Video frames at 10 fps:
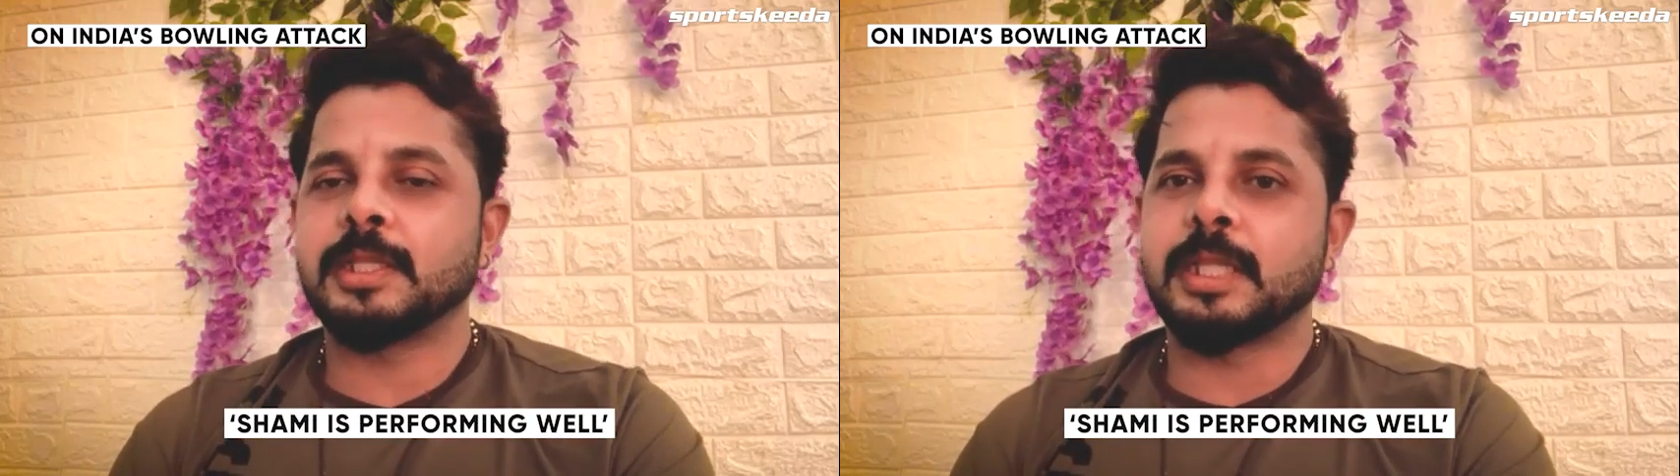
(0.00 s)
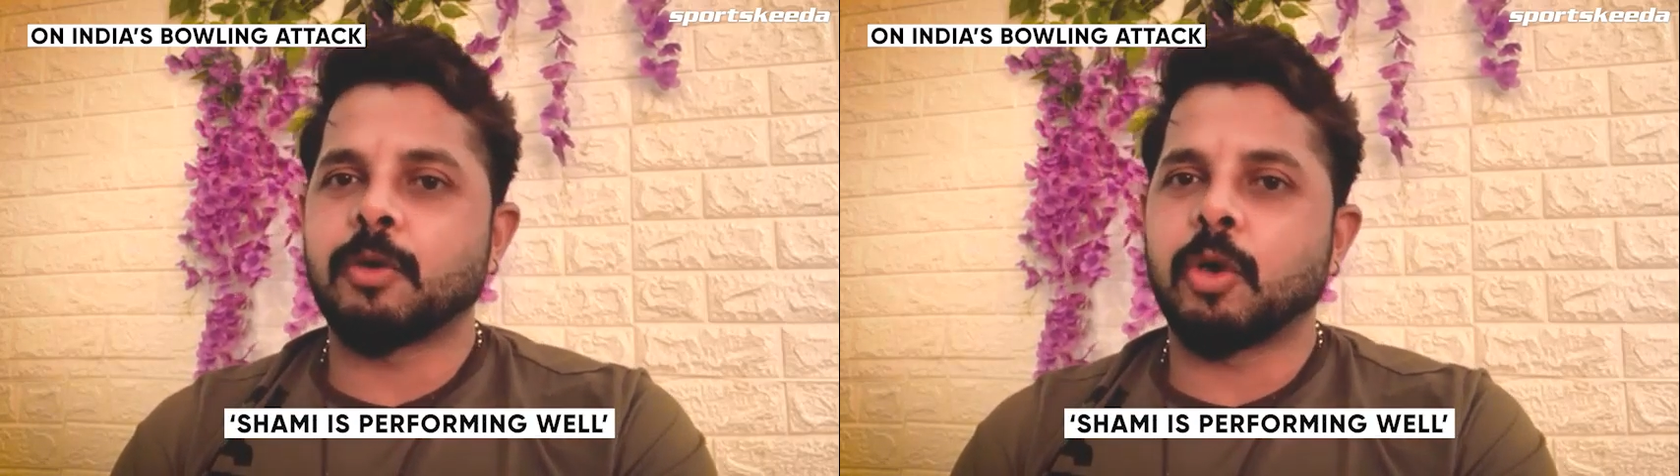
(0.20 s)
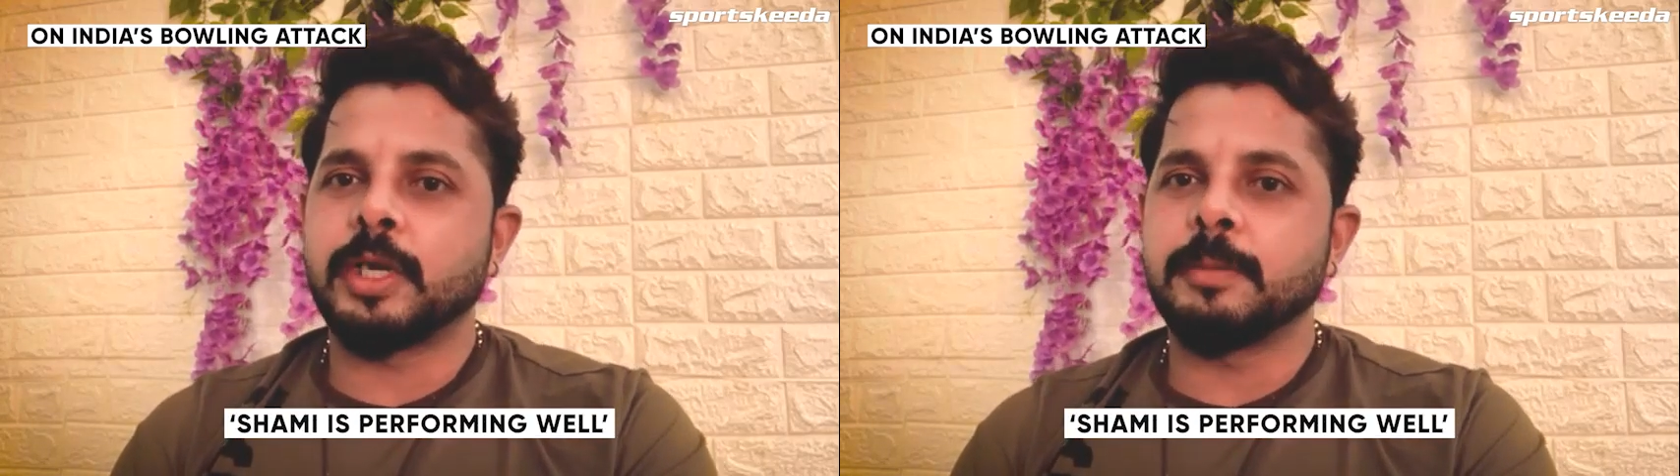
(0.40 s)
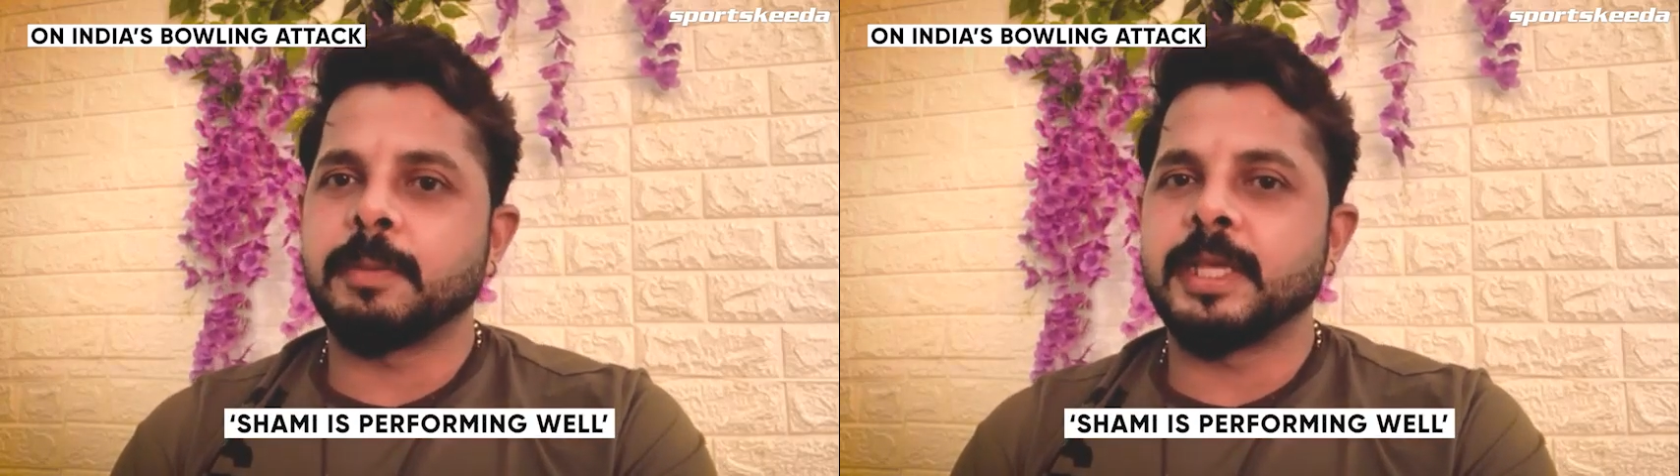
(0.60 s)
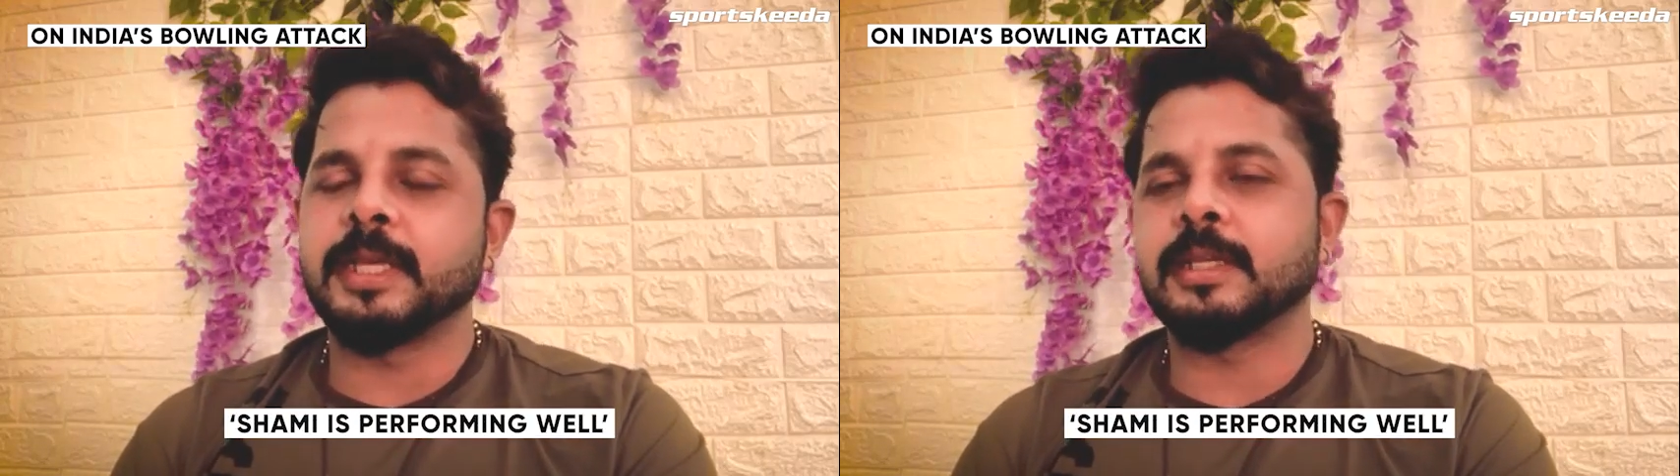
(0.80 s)
they are already
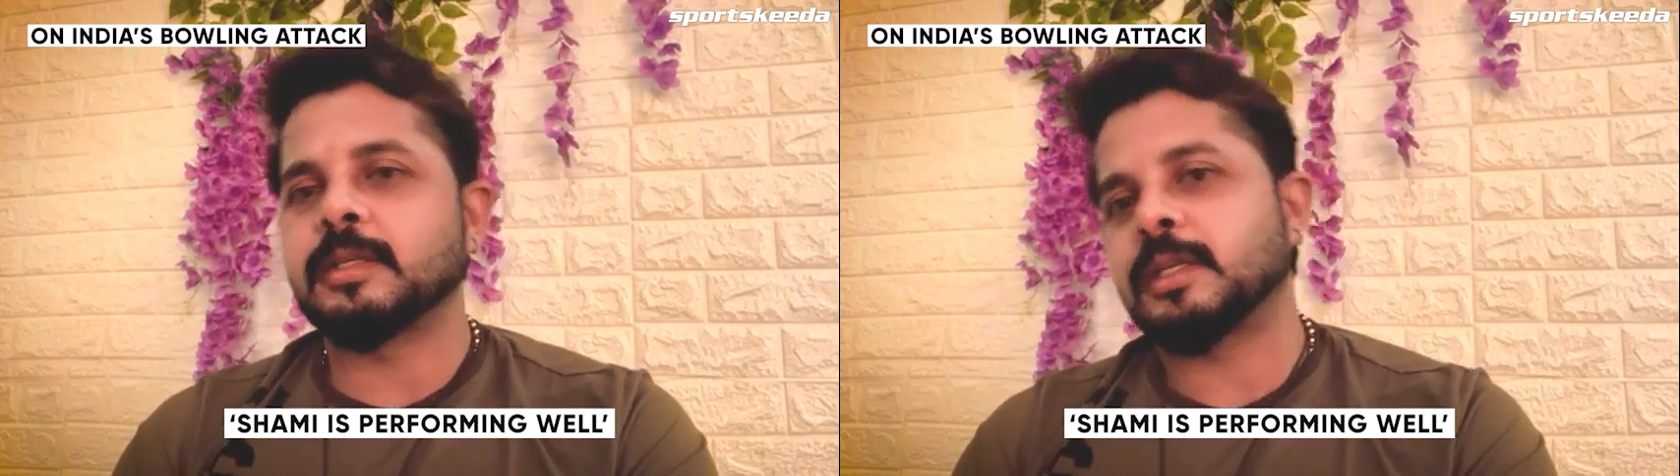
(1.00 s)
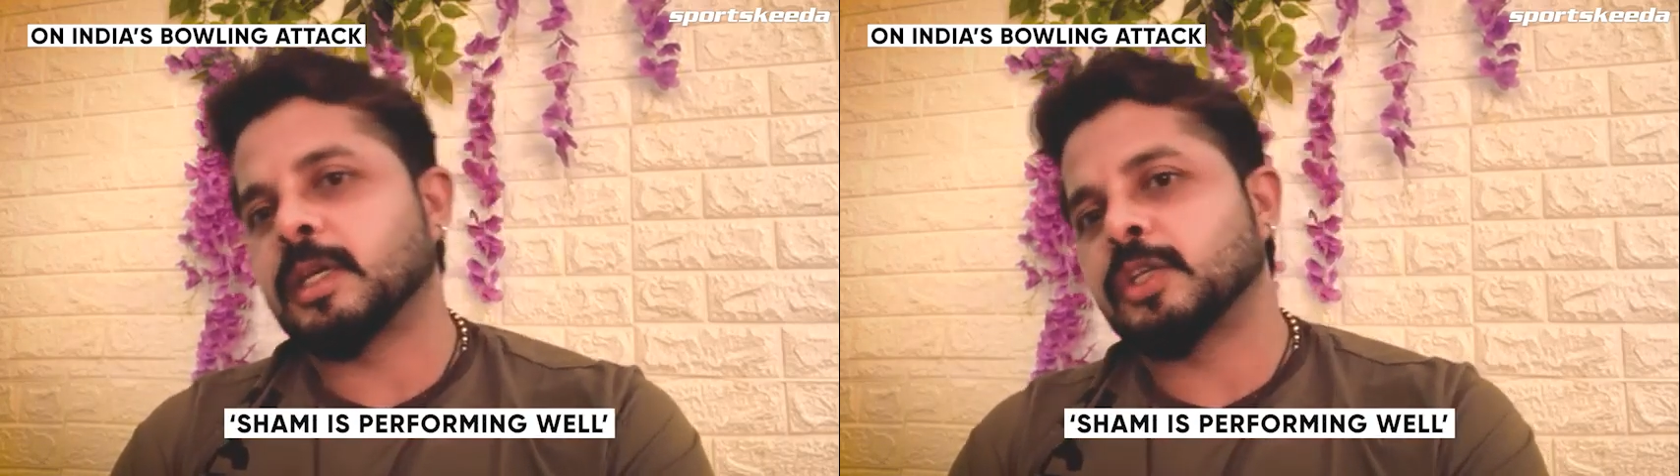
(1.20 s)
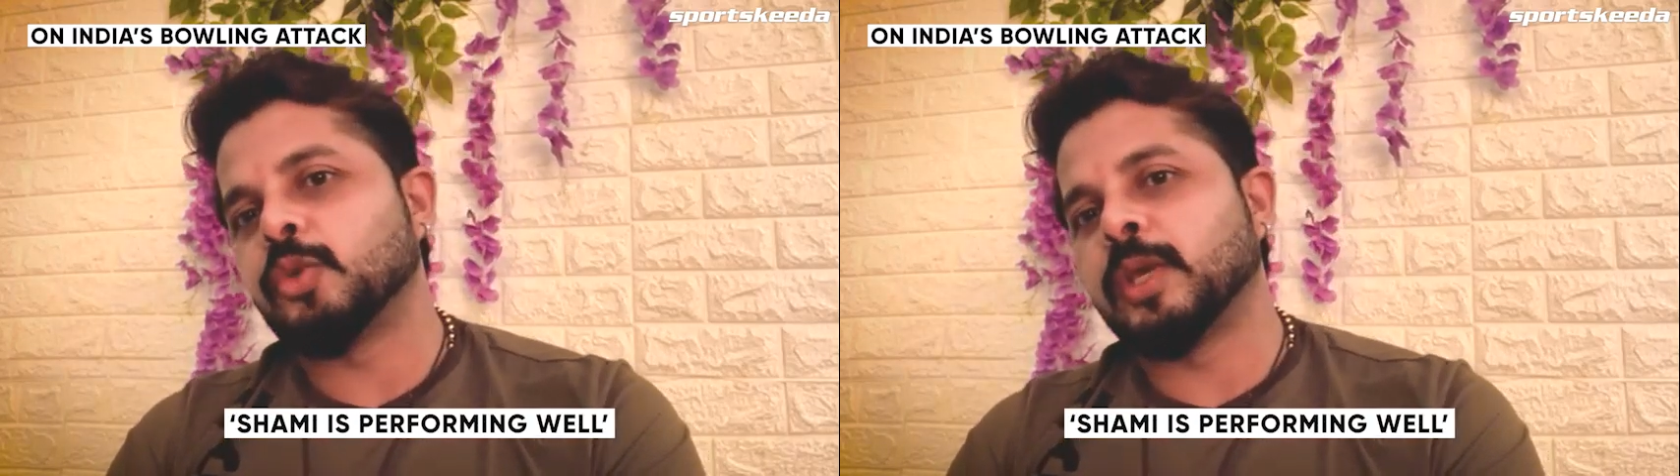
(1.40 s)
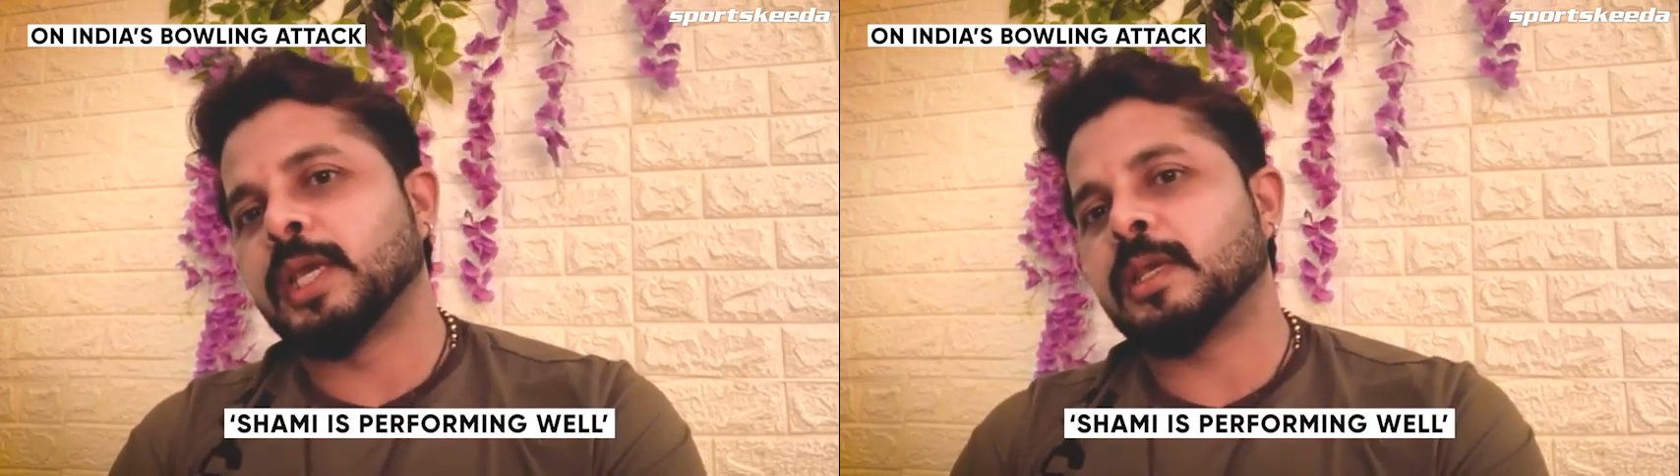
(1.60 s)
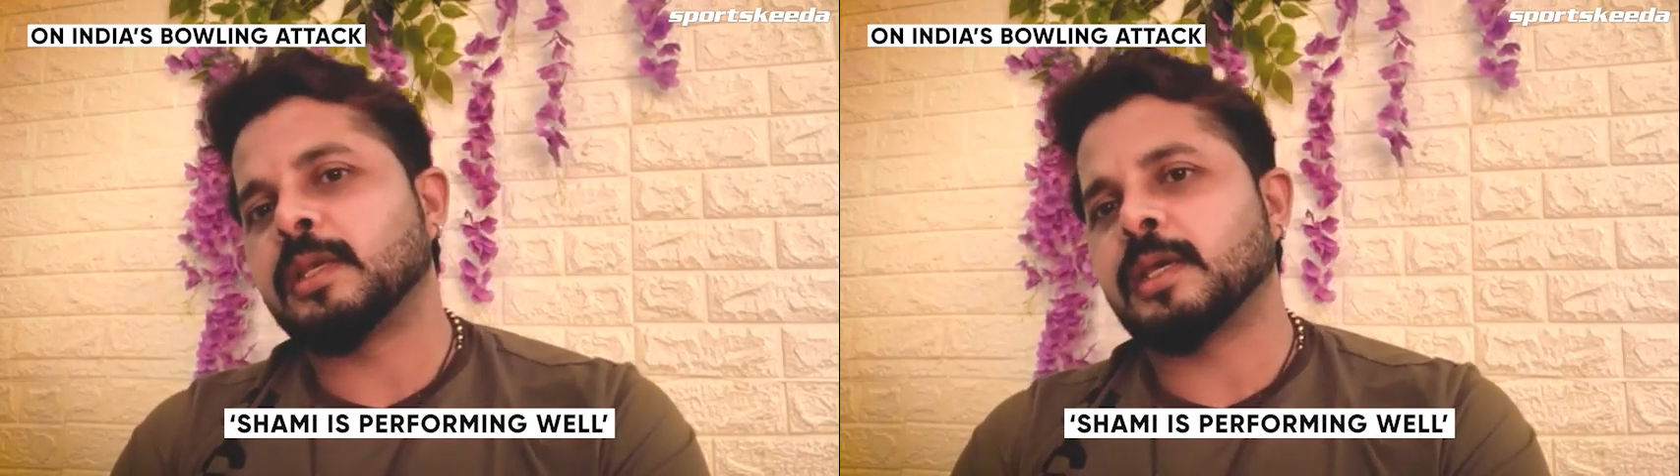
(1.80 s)
playing in
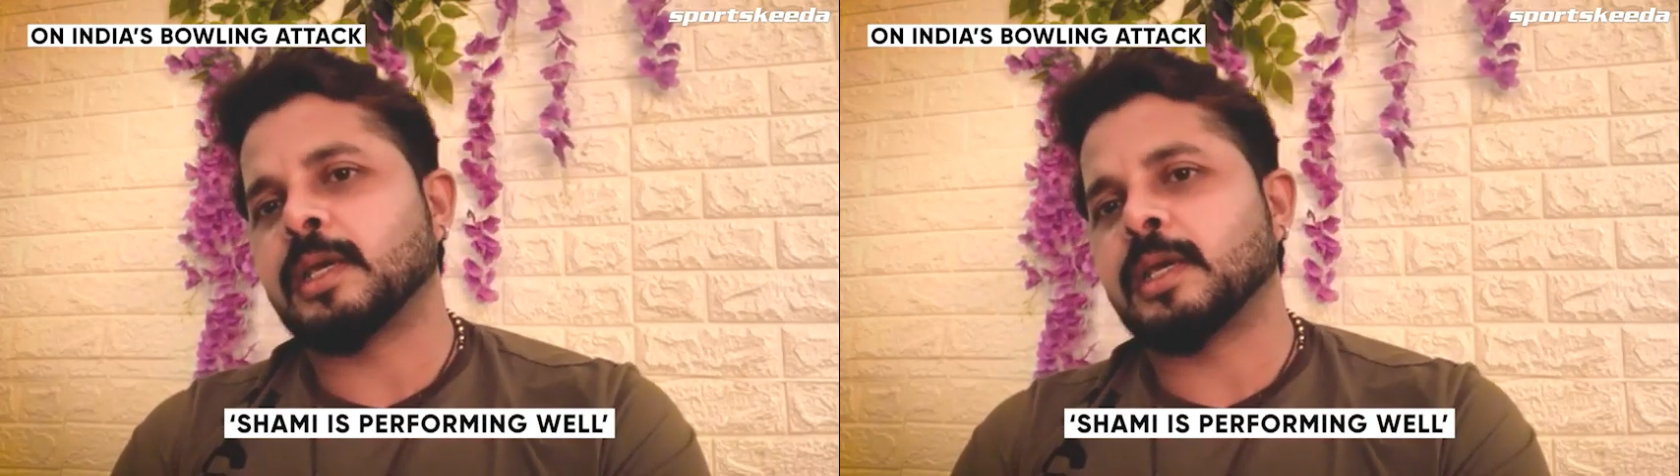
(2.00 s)
UAE.